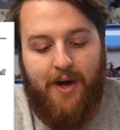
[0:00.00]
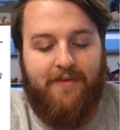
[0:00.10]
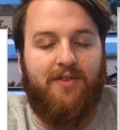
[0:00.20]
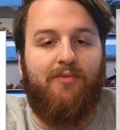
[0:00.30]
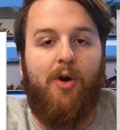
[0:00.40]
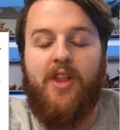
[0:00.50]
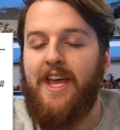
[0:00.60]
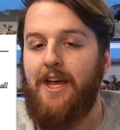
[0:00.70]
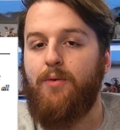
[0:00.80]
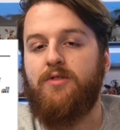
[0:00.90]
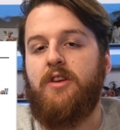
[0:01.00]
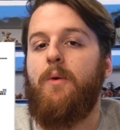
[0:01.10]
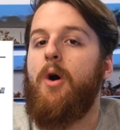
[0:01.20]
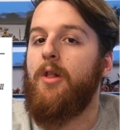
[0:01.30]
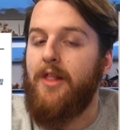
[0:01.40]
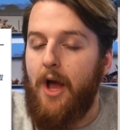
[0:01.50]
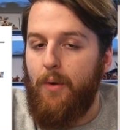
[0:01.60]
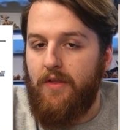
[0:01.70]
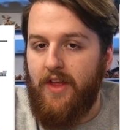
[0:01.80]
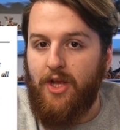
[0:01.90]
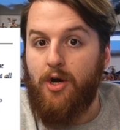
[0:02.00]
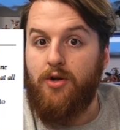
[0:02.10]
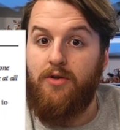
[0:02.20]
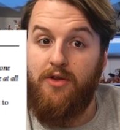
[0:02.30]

You have to roll equal to or lower than your